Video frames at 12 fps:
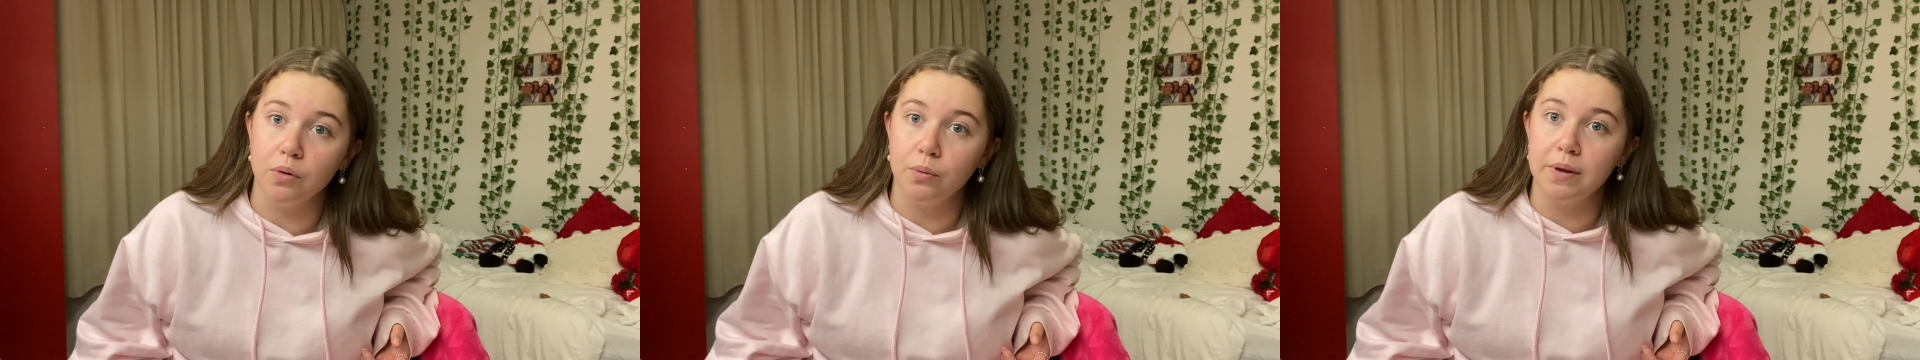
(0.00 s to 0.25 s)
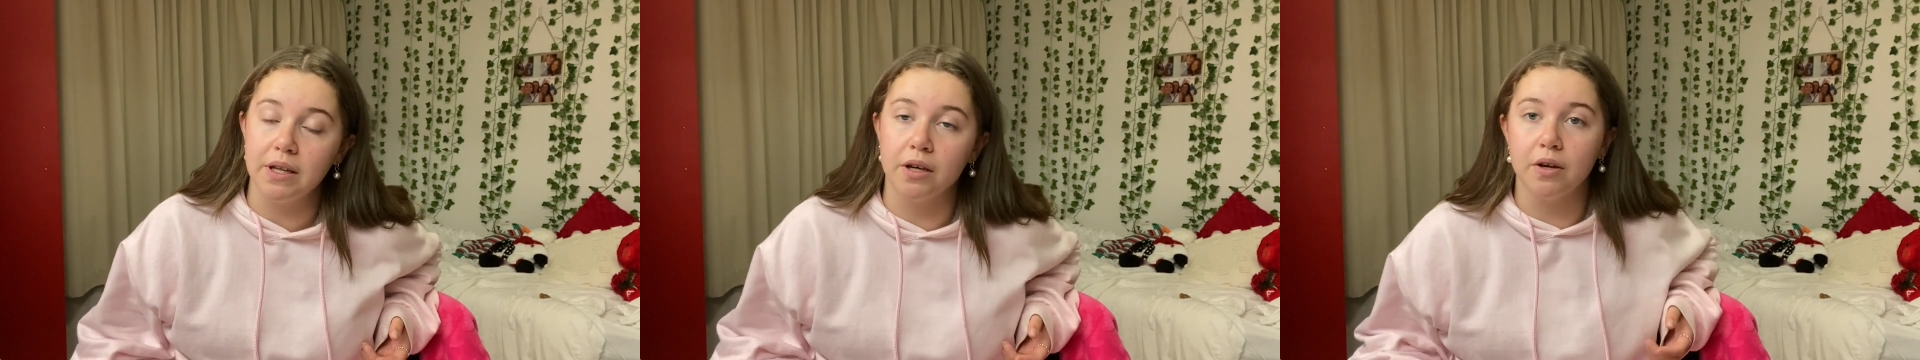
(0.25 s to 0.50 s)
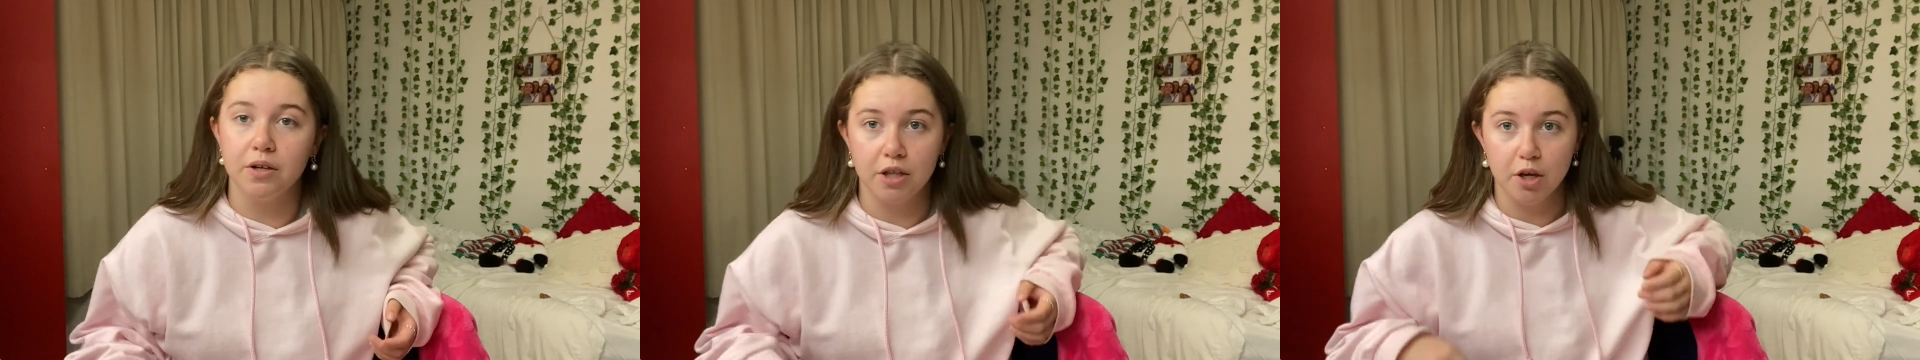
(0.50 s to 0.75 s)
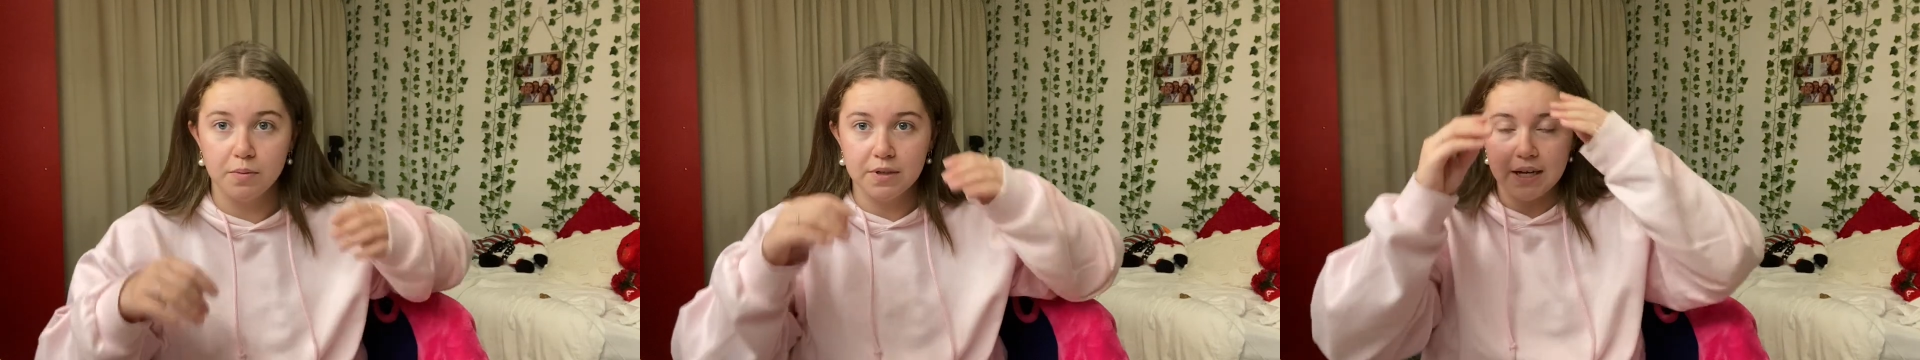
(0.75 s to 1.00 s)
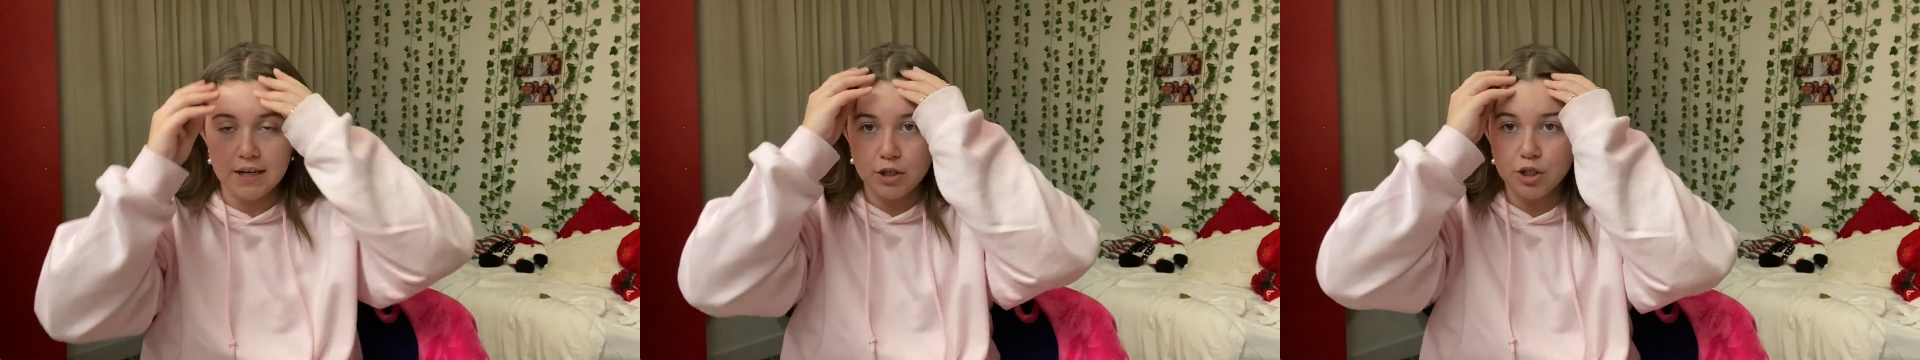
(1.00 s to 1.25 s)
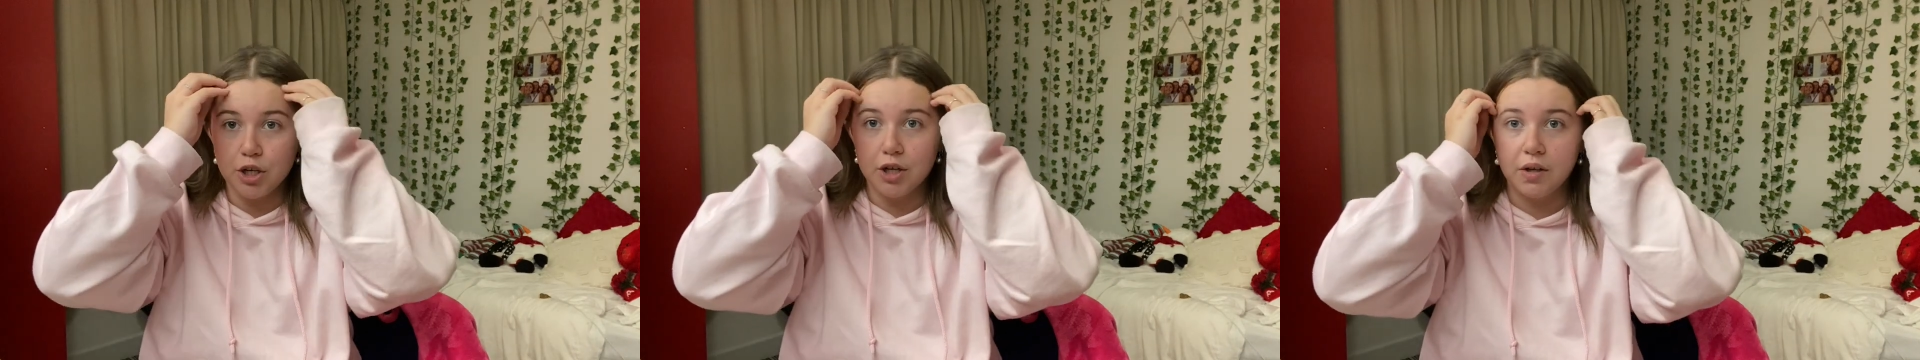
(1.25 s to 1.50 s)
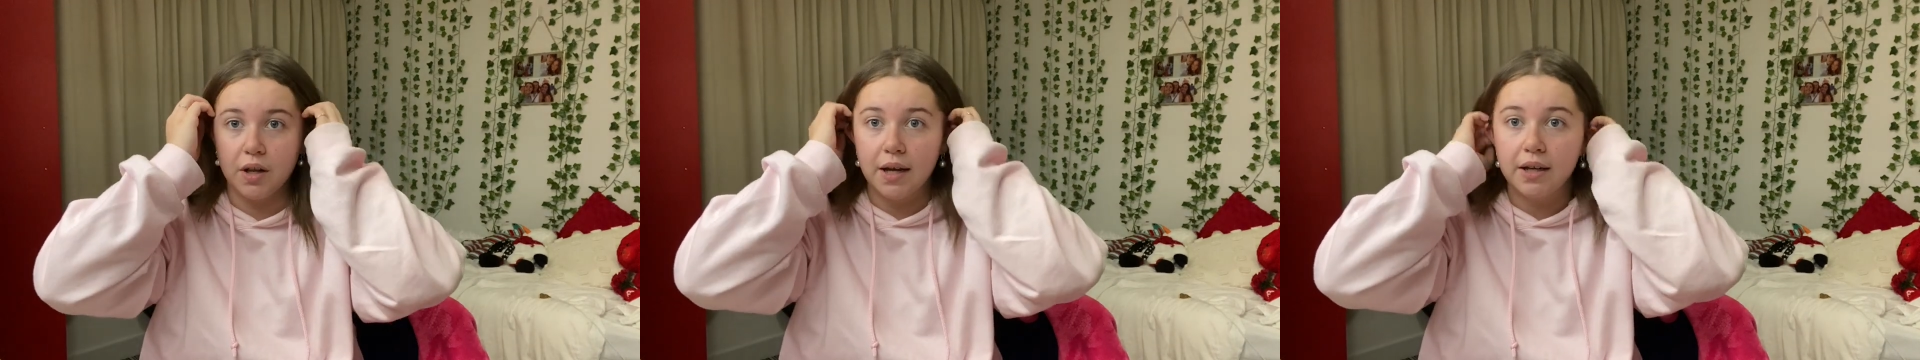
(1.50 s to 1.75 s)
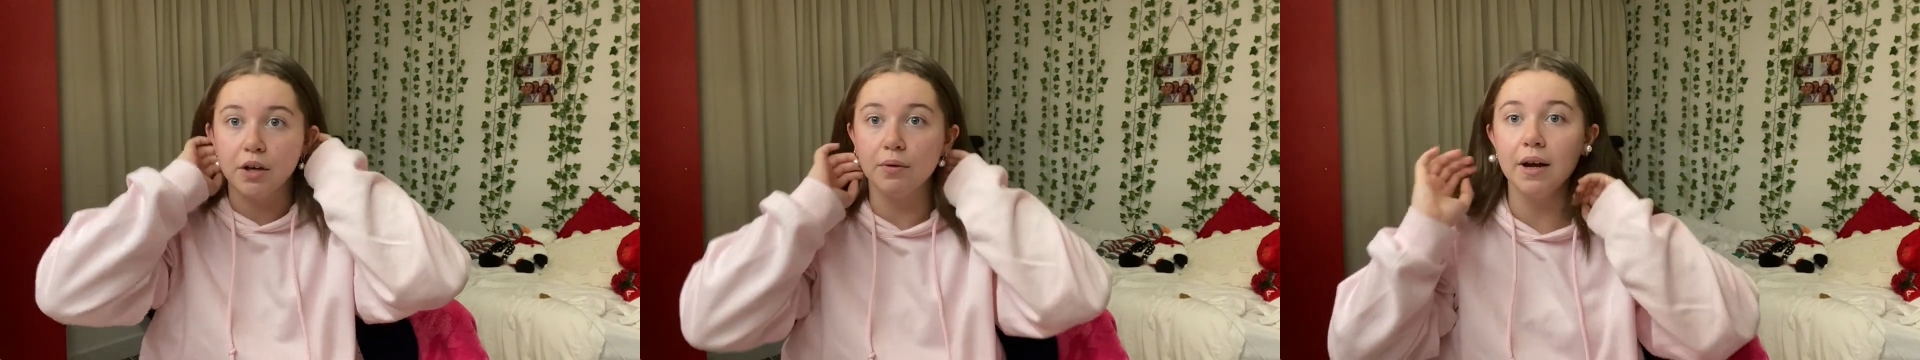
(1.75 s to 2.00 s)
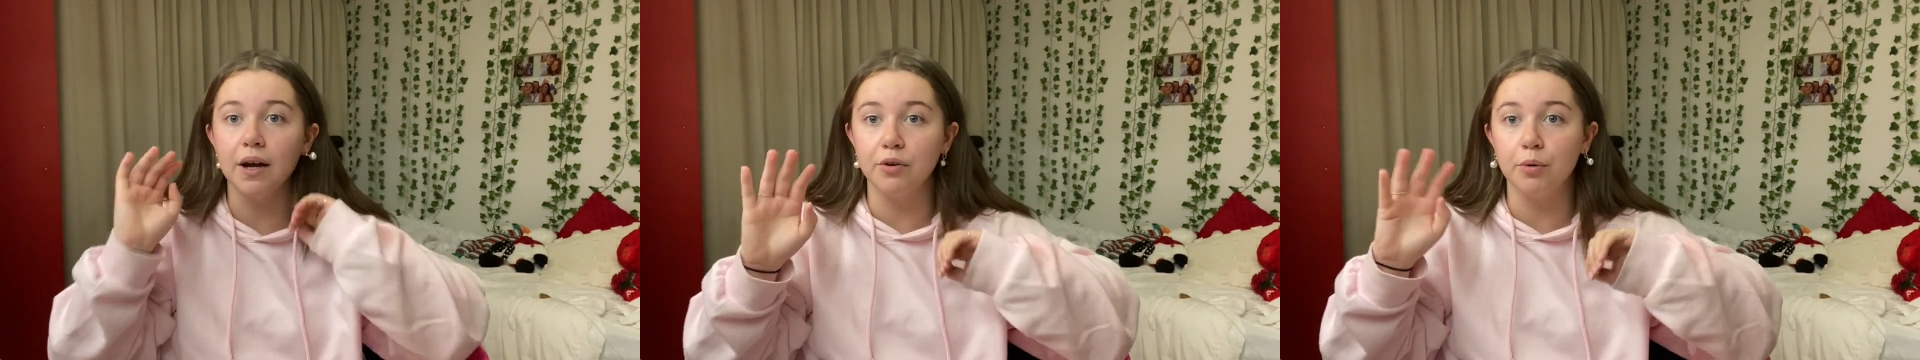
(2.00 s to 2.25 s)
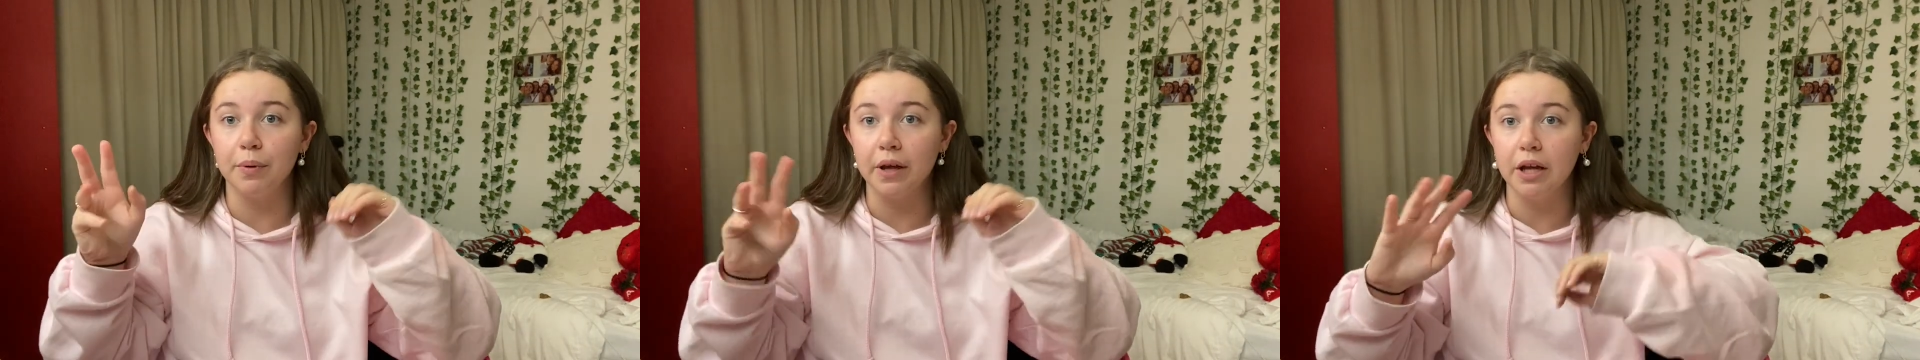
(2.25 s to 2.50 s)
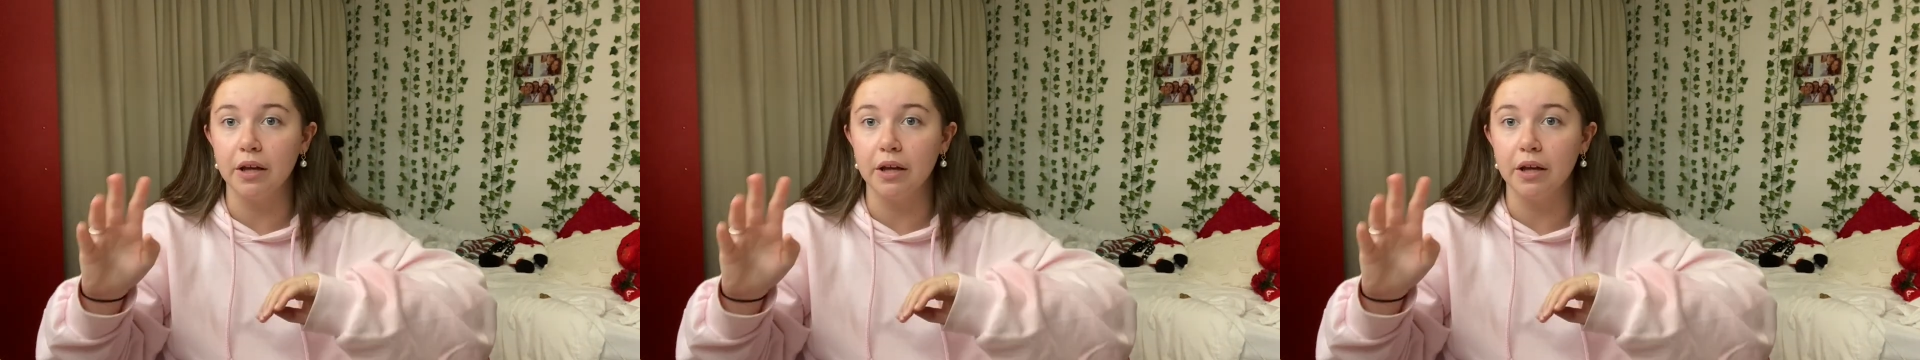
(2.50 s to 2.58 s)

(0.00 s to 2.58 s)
we can go to the open day and I'll show you like around a bit.